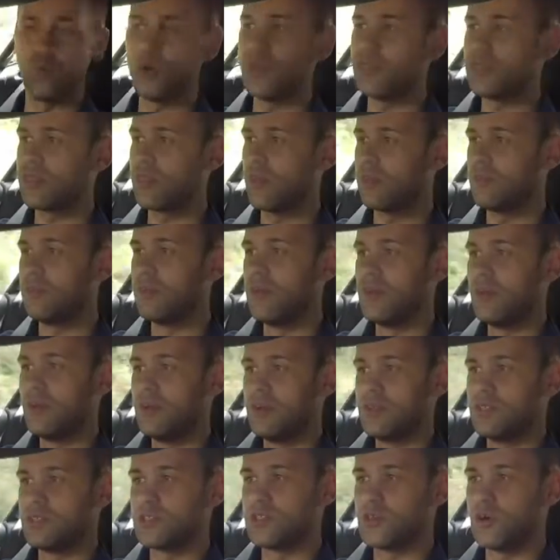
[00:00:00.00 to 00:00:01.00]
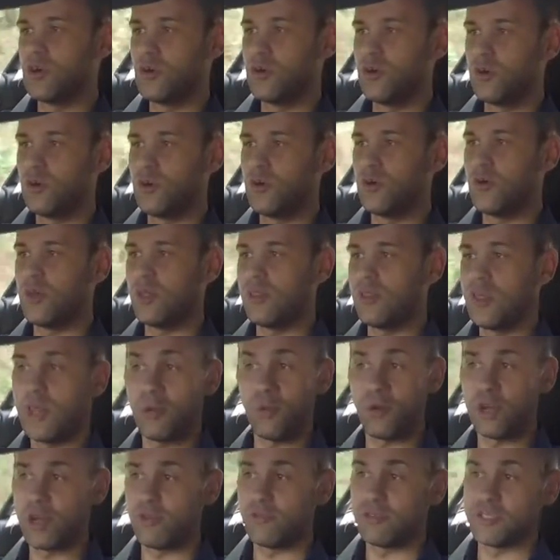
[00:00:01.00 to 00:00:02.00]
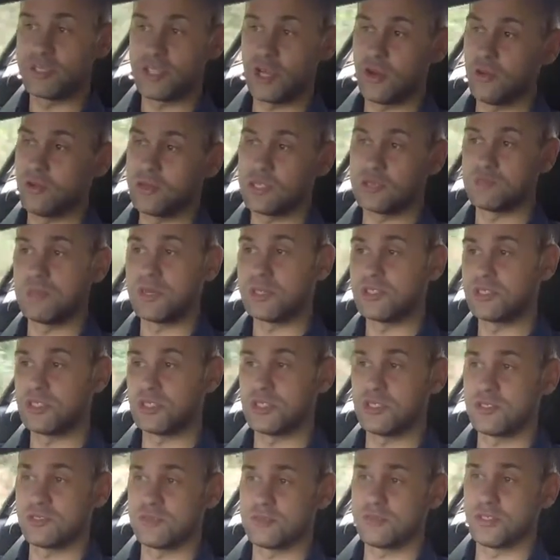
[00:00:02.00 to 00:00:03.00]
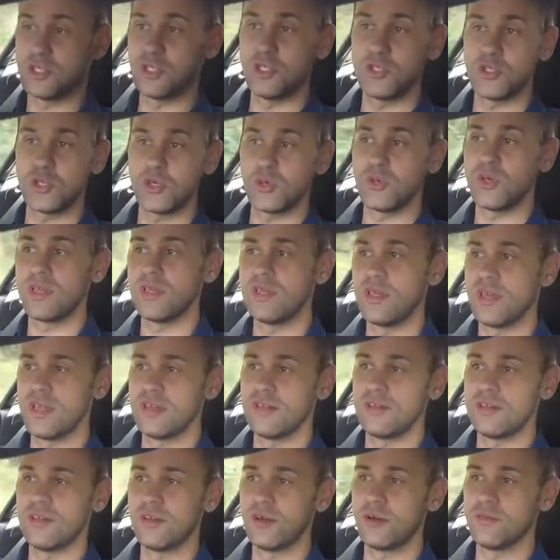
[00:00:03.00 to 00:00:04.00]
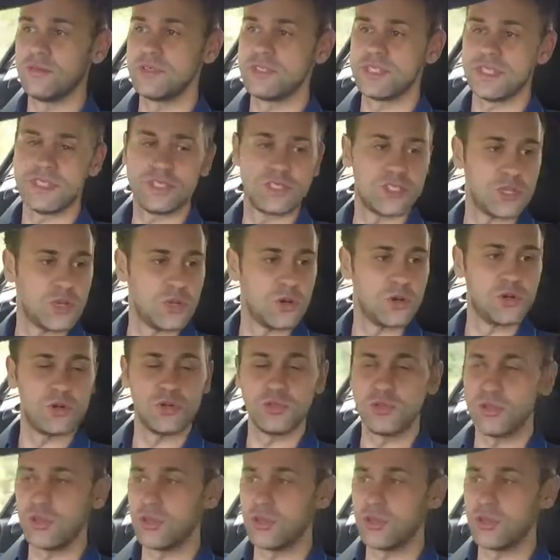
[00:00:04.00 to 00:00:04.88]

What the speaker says: with them. So they want a result as much as you do, and obviously Sunoco